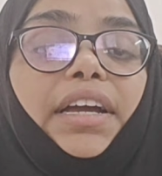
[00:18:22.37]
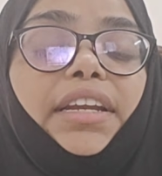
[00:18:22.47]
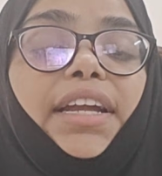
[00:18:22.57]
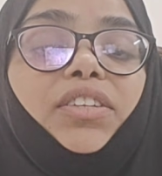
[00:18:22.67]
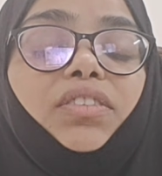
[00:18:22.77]

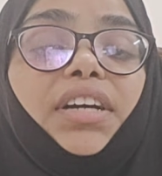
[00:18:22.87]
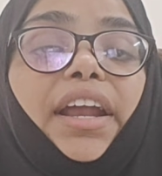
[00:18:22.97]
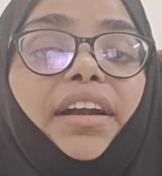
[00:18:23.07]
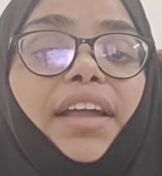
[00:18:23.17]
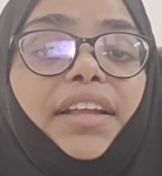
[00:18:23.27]
Relates to, the
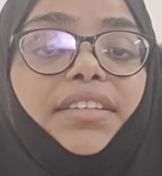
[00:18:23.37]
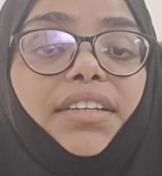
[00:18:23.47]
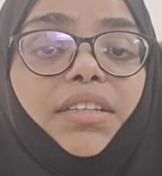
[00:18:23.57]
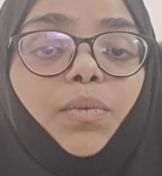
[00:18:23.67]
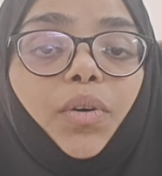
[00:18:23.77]
correct answer
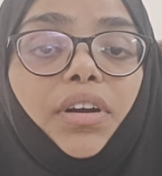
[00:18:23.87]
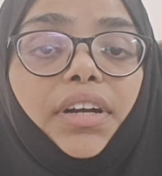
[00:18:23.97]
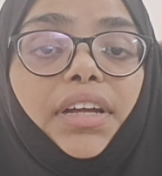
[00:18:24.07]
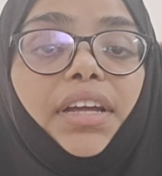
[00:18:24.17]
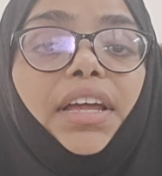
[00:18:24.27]
is what?